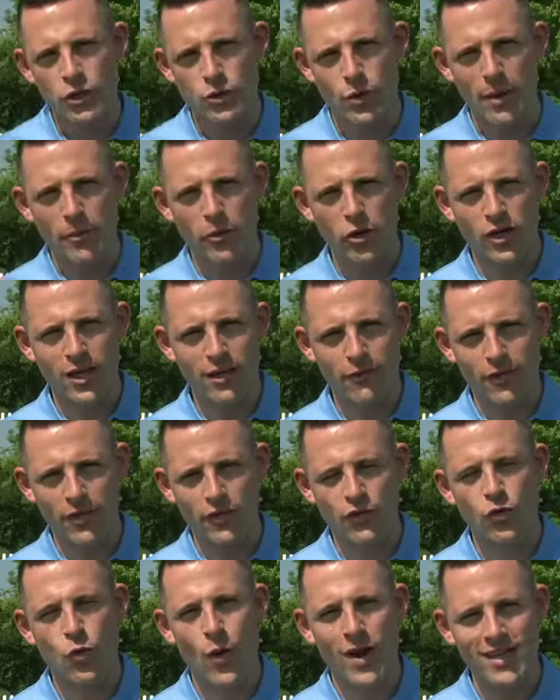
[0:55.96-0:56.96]
So I'm gonna give
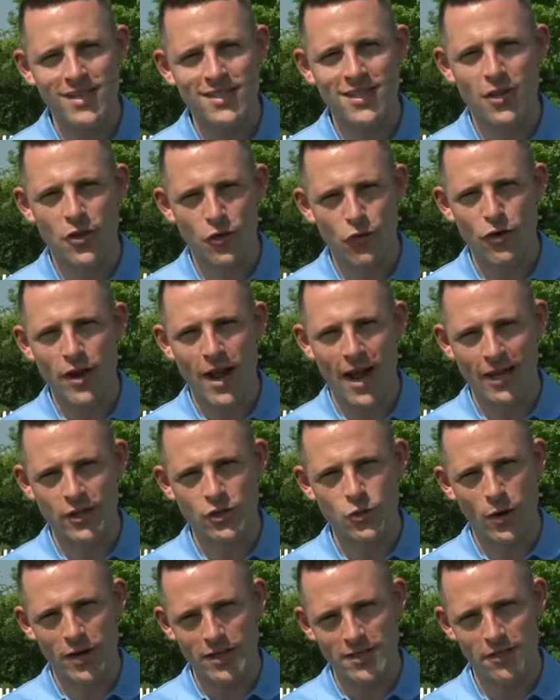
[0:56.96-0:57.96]
these 23 out of
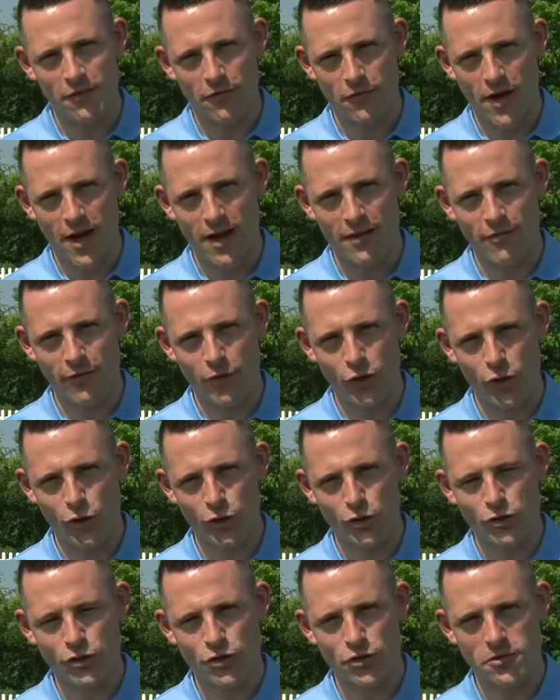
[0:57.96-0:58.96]
25 for
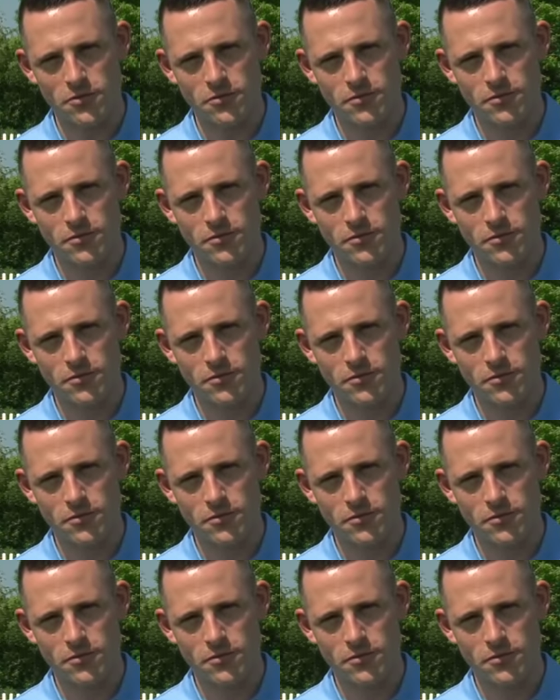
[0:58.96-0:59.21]
looks.